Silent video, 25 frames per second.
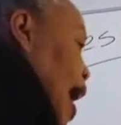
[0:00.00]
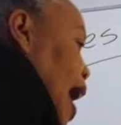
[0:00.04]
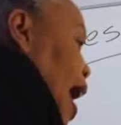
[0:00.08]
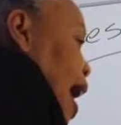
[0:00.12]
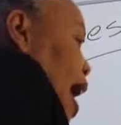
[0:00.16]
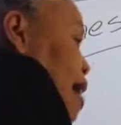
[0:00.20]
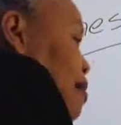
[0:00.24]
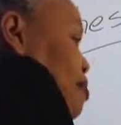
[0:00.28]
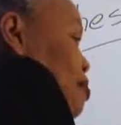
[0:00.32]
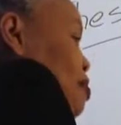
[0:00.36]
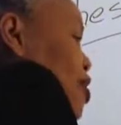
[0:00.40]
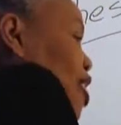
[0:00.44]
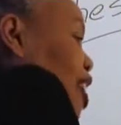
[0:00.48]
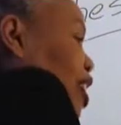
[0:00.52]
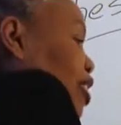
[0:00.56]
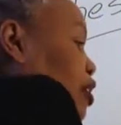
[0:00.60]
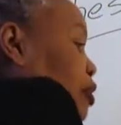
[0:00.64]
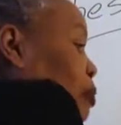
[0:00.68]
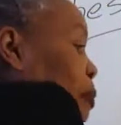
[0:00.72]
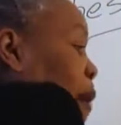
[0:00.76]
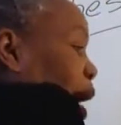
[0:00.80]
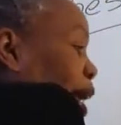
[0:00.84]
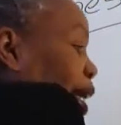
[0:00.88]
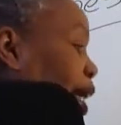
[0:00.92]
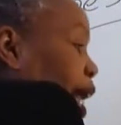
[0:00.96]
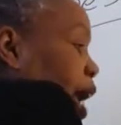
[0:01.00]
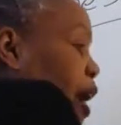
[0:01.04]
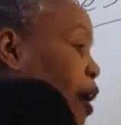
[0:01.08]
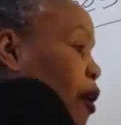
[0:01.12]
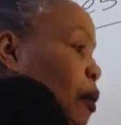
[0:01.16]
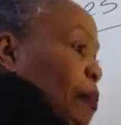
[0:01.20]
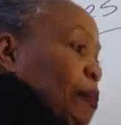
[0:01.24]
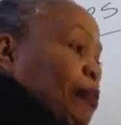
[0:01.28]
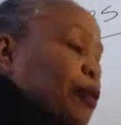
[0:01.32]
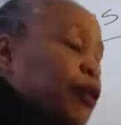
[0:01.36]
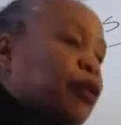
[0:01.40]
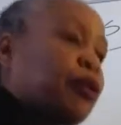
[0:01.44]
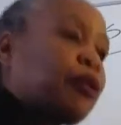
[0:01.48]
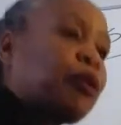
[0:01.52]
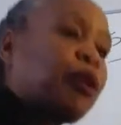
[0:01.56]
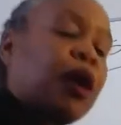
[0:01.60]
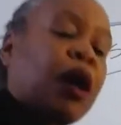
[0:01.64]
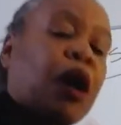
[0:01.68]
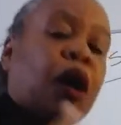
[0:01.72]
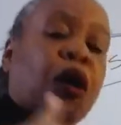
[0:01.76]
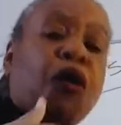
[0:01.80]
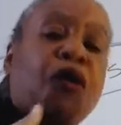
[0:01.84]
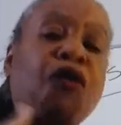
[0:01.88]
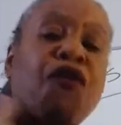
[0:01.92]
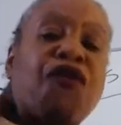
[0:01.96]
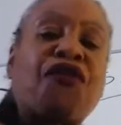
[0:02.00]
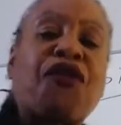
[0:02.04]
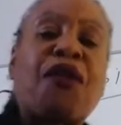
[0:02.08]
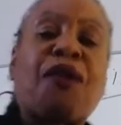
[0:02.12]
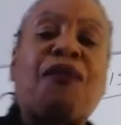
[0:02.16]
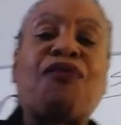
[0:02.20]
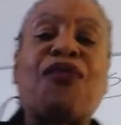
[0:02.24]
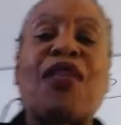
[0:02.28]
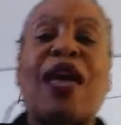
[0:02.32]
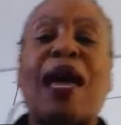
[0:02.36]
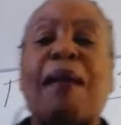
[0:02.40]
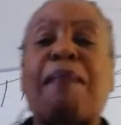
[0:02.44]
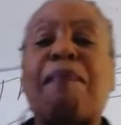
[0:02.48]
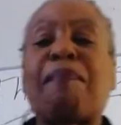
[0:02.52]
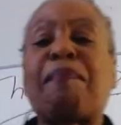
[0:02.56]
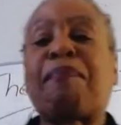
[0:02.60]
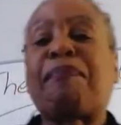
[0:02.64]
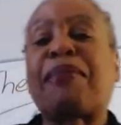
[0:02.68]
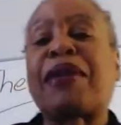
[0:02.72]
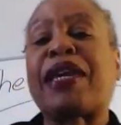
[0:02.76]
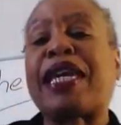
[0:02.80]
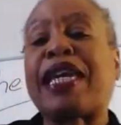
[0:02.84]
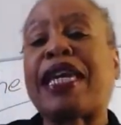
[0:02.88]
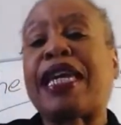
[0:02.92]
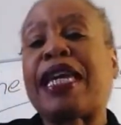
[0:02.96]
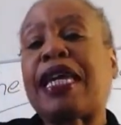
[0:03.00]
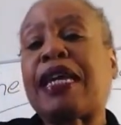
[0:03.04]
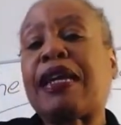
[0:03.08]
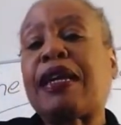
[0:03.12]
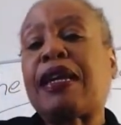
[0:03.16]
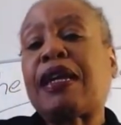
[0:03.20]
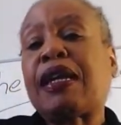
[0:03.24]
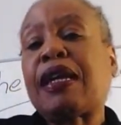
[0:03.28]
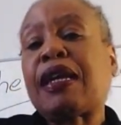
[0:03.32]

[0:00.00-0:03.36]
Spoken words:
And this might help you go from that B